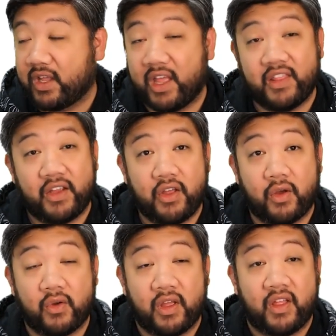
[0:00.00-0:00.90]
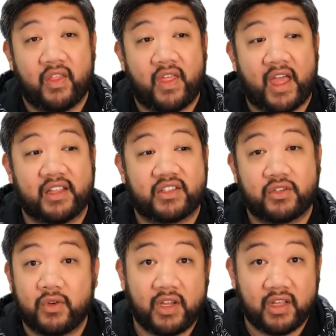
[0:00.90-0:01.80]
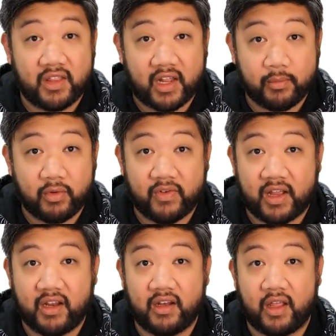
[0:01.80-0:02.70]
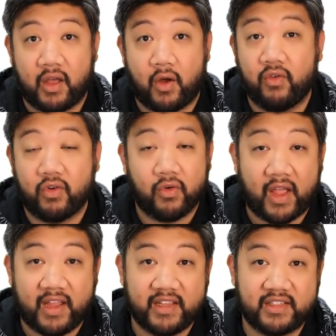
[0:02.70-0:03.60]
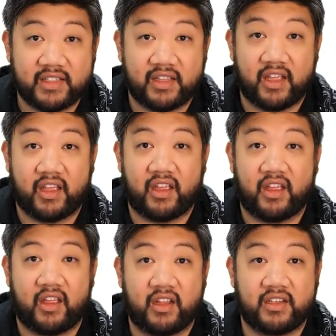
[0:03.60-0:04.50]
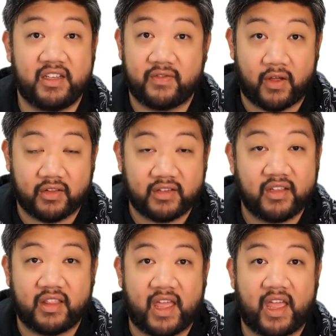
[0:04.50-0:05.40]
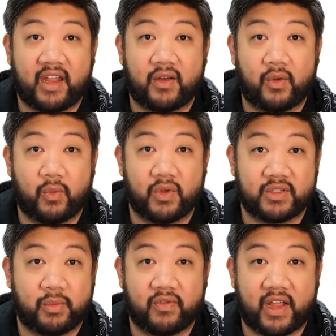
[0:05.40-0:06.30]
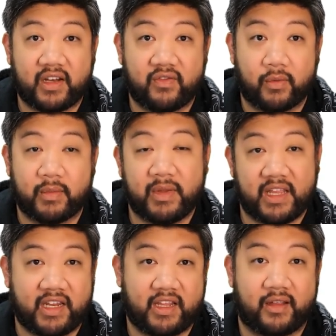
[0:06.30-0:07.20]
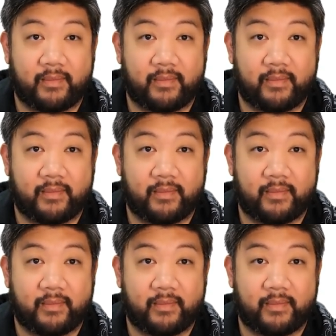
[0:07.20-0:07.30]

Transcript: And there you go that string that I provided overrides the default that was provided from the beginning.